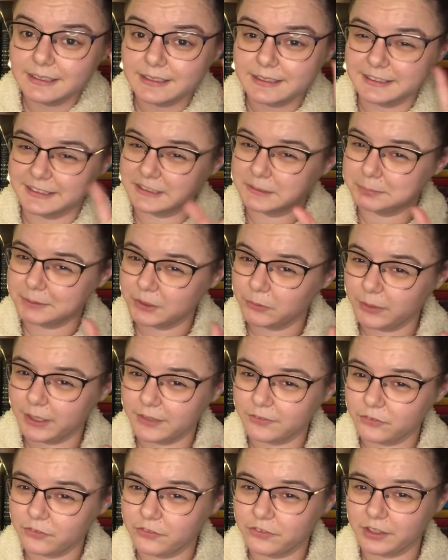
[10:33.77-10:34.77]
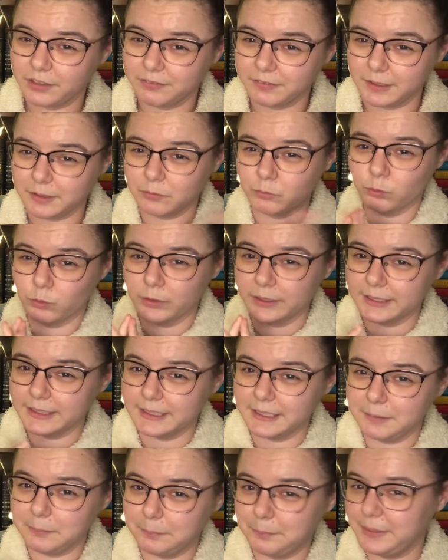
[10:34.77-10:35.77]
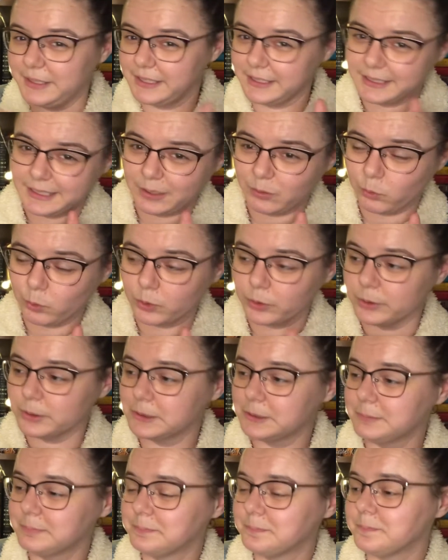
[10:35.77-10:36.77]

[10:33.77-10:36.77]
because it's been a while since I've like really been in that world.